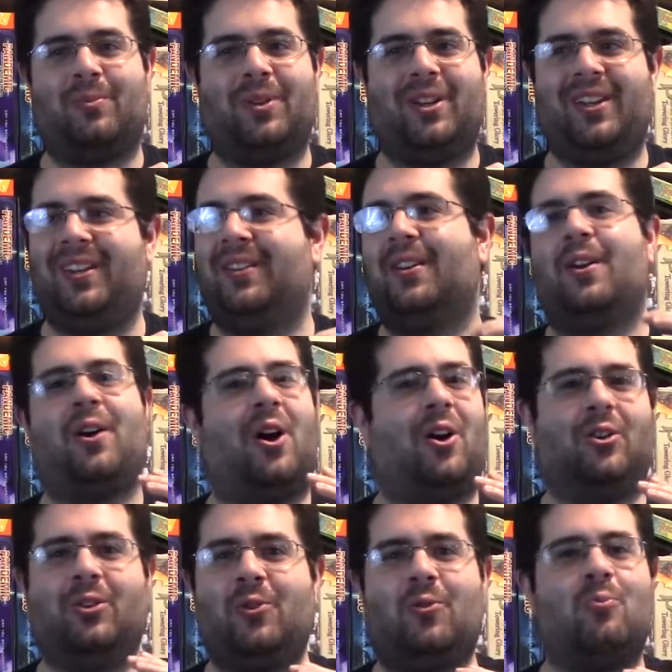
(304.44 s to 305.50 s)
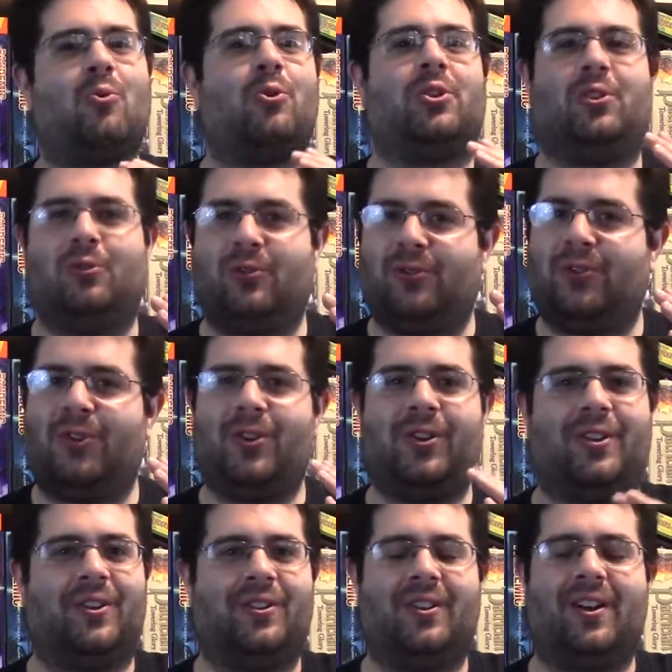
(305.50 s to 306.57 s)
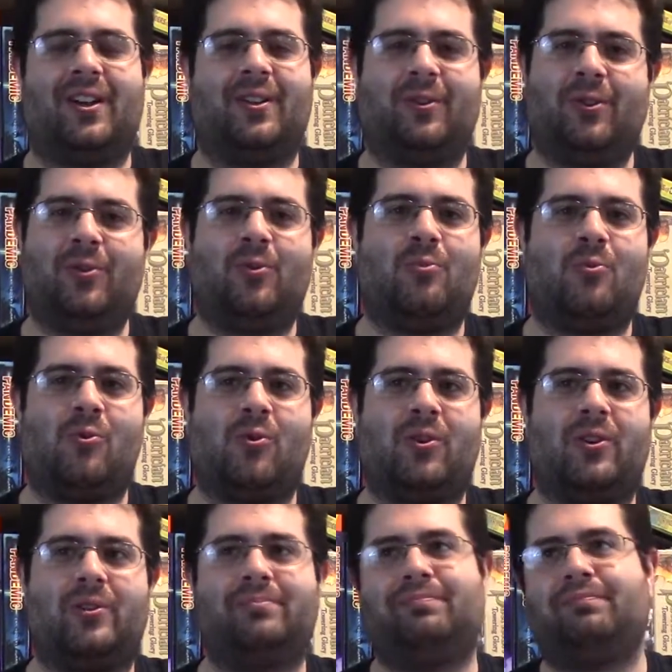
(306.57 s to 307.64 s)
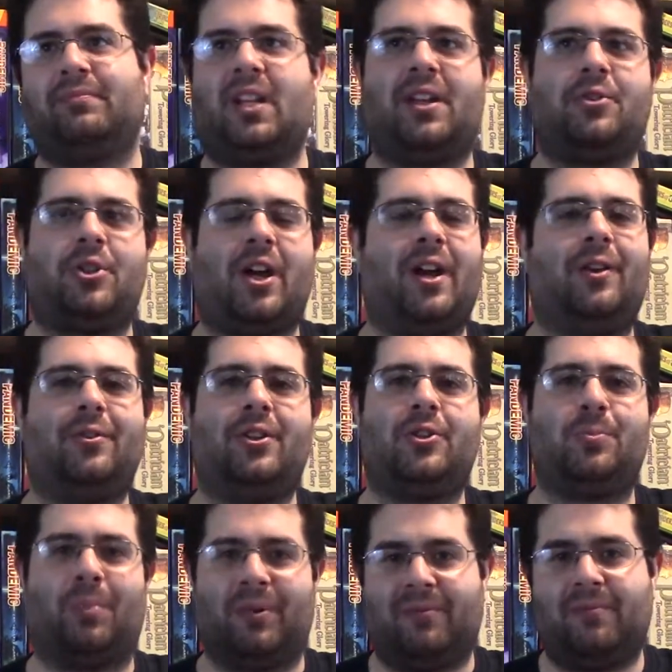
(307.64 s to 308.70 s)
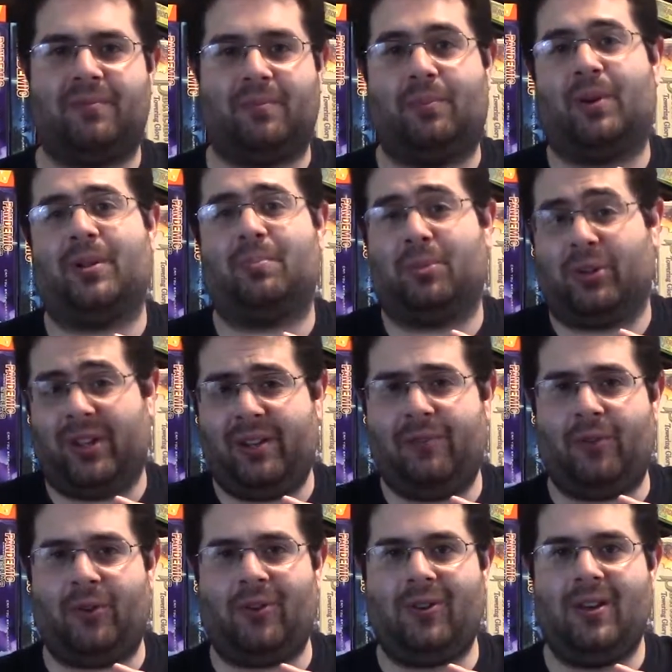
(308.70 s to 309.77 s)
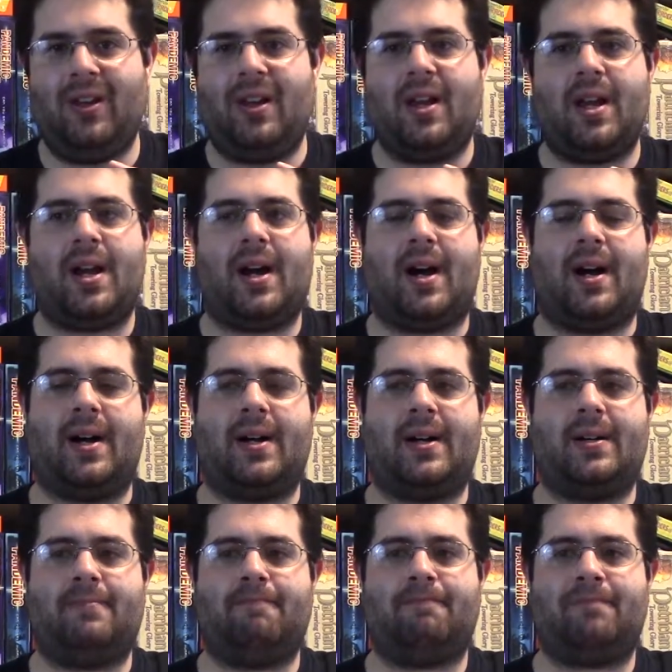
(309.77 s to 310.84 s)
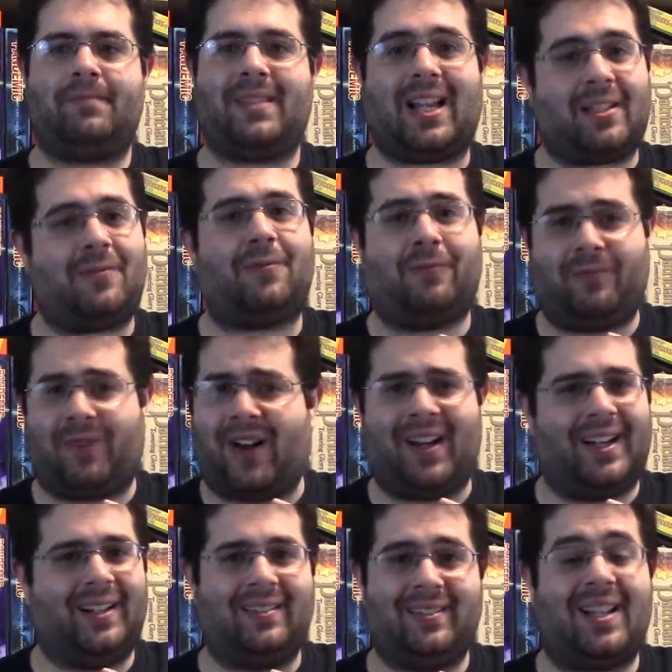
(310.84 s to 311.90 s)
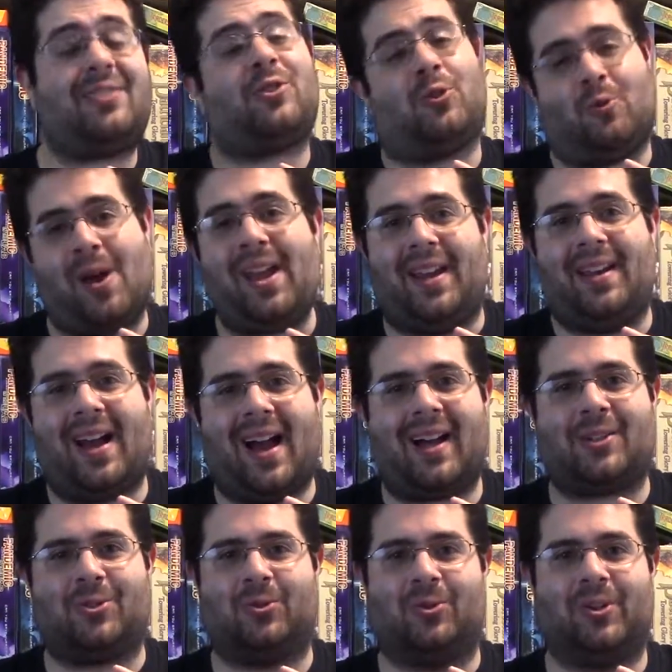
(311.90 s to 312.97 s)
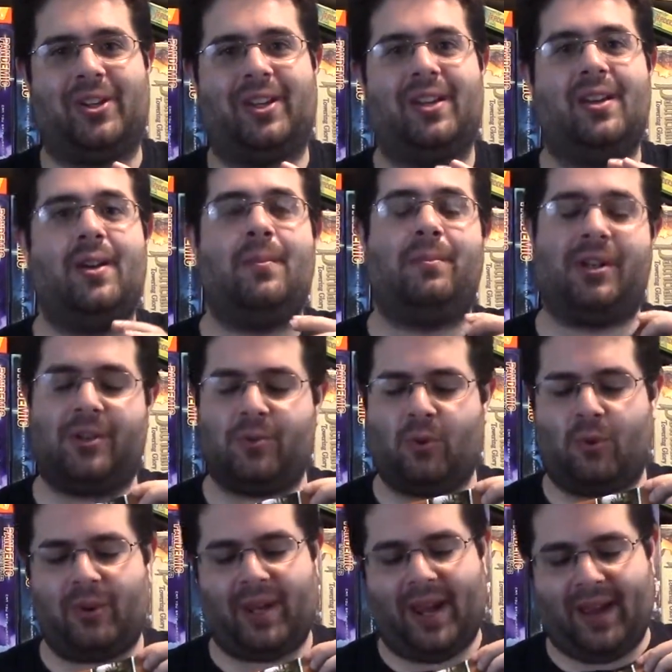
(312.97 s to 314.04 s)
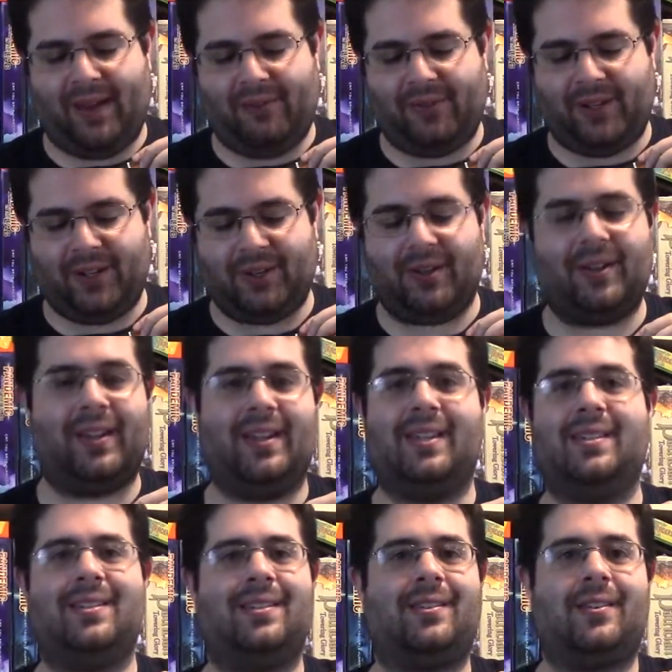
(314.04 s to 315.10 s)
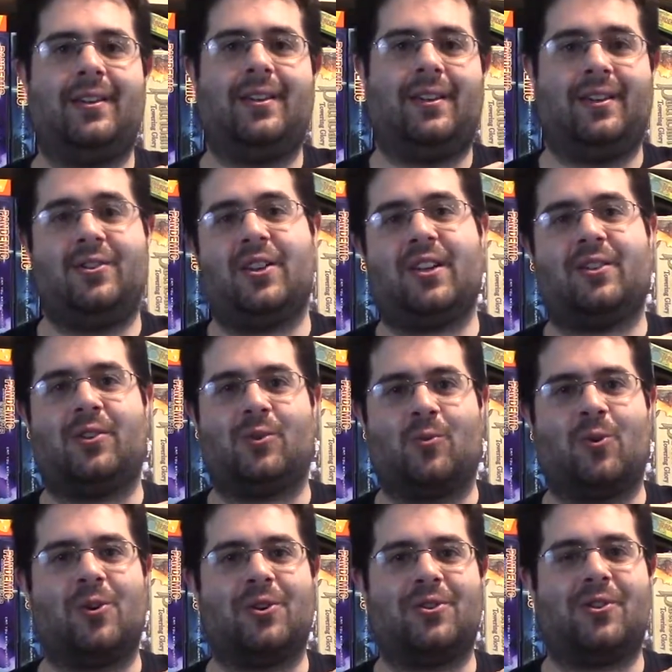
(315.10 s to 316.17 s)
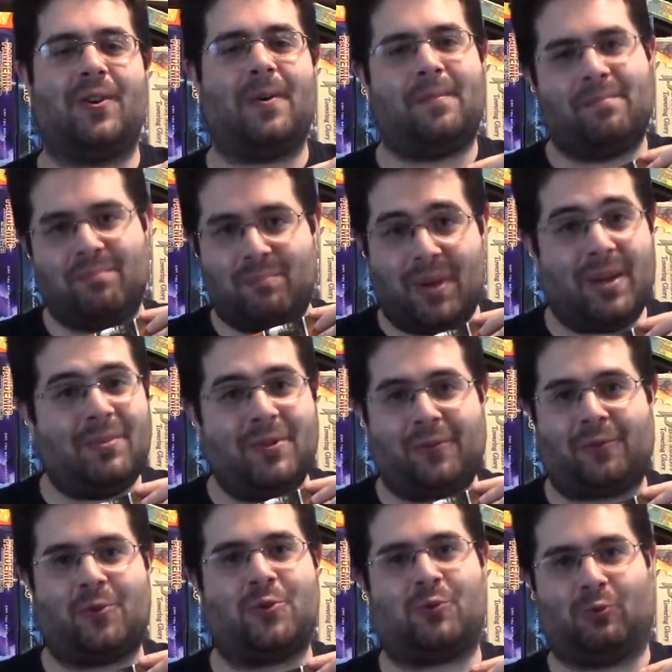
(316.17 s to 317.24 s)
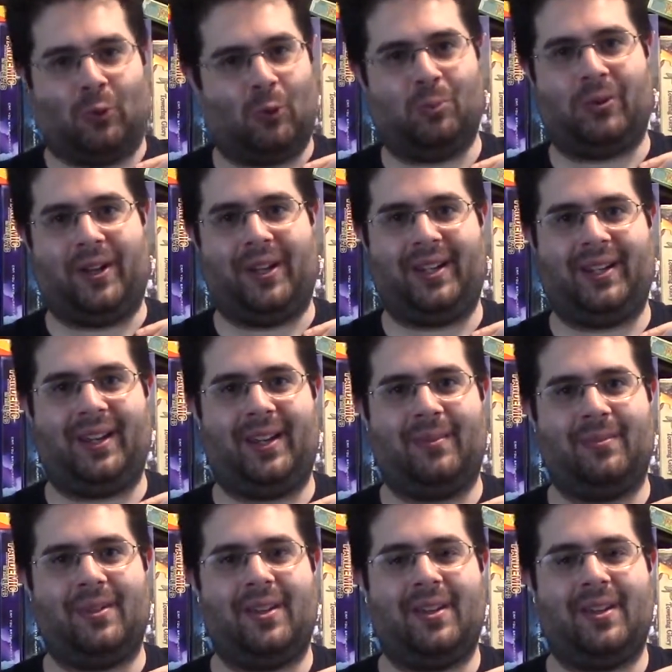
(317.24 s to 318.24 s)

to be a little more youthful and a, and a little more not childish but but playful um, that's fine. That's great, actually, because what we have here is, in Jess's words, baby's first role playing game.